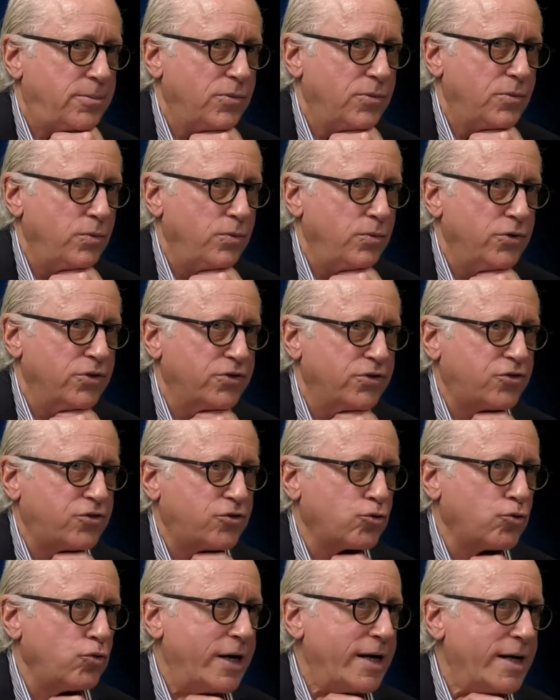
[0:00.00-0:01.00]

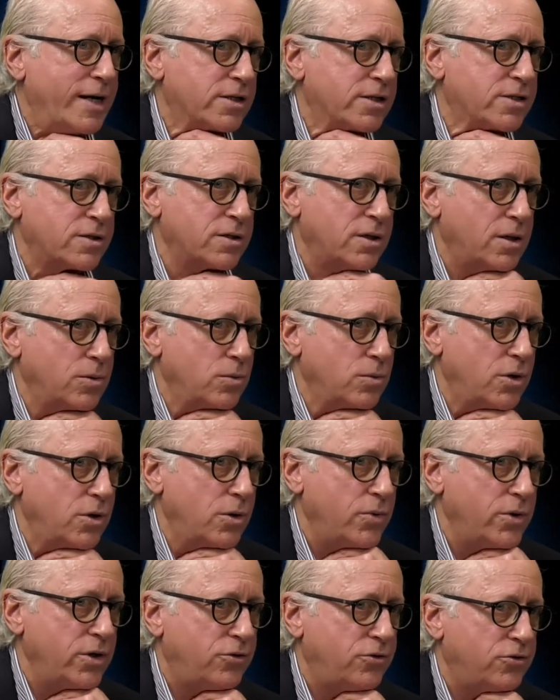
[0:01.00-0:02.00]
restraint on what
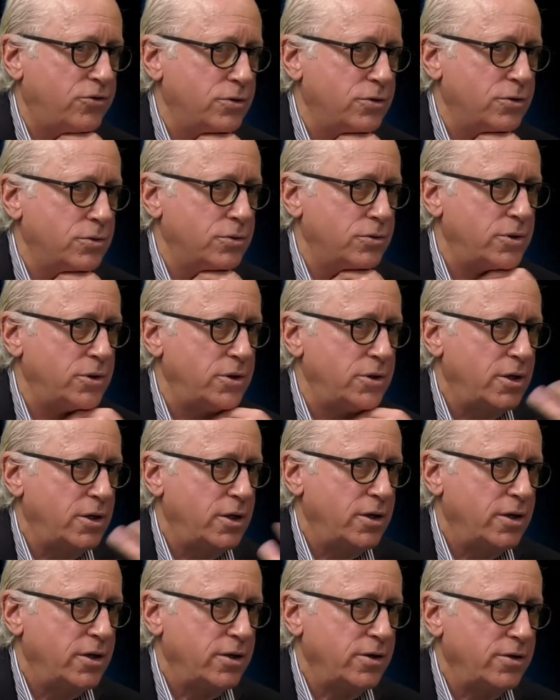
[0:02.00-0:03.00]
we do
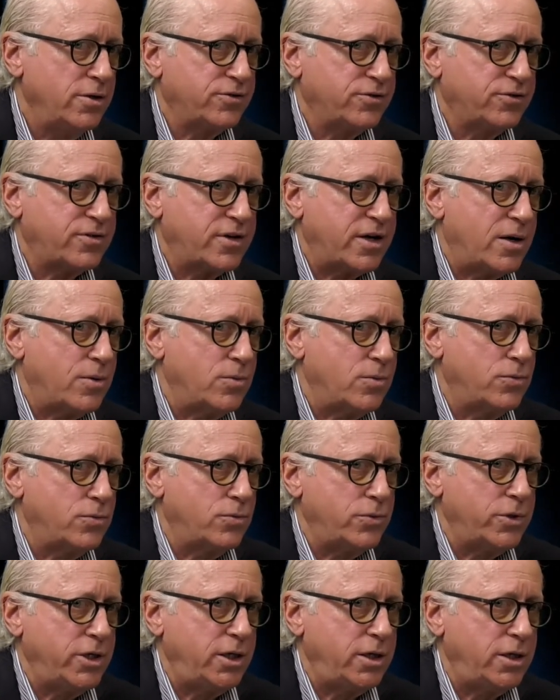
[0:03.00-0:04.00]
is that
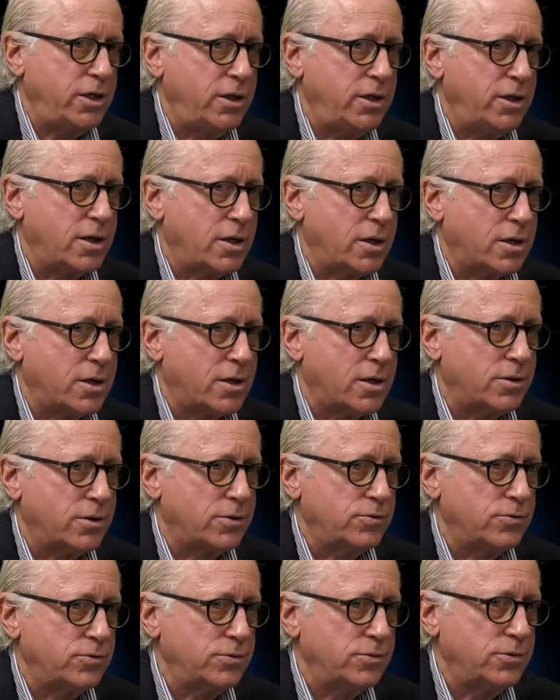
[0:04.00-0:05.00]
we are,